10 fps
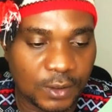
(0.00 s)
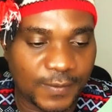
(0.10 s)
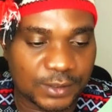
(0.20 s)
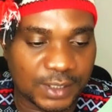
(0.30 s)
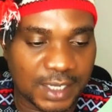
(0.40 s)
go
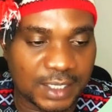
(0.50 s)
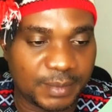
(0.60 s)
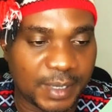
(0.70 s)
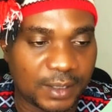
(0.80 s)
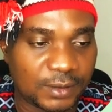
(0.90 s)
over to that
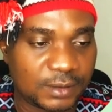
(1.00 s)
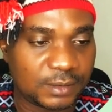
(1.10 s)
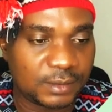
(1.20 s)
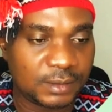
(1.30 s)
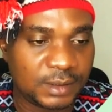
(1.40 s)
email
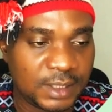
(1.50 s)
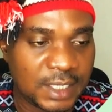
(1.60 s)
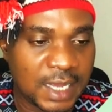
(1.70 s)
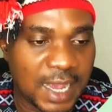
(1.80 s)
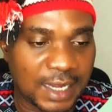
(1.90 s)

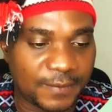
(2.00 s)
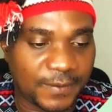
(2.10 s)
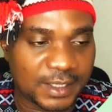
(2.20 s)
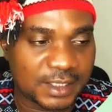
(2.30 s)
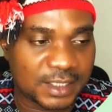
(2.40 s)
and
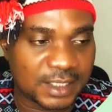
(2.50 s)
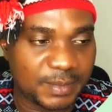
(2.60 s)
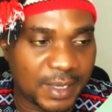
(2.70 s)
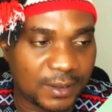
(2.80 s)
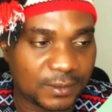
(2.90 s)
refresh this
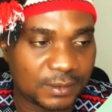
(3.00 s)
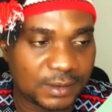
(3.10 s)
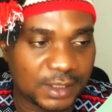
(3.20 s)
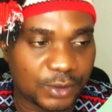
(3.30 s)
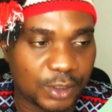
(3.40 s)
email.
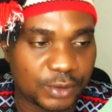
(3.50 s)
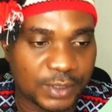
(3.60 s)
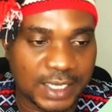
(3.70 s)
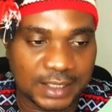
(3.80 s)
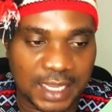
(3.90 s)
It's going
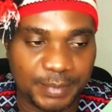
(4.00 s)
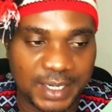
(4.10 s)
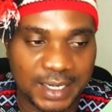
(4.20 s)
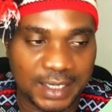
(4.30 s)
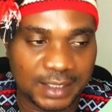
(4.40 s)
to enter
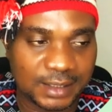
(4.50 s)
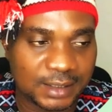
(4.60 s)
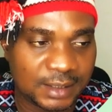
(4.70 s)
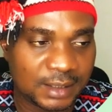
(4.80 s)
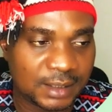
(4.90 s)
immediately.
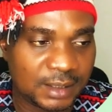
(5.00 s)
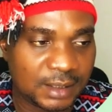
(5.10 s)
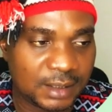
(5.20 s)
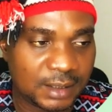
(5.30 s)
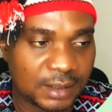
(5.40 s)

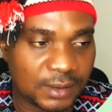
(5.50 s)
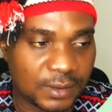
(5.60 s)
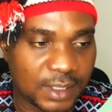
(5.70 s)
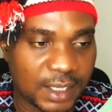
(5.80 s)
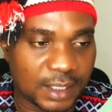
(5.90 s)

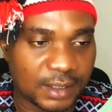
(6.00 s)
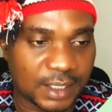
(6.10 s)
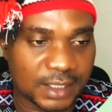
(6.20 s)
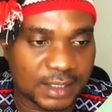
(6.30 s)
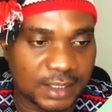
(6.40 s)
Okay, you
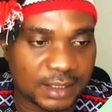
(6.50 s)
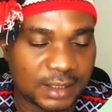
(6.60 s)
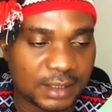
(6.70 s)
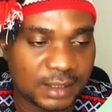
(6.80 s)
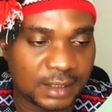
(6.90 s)
can see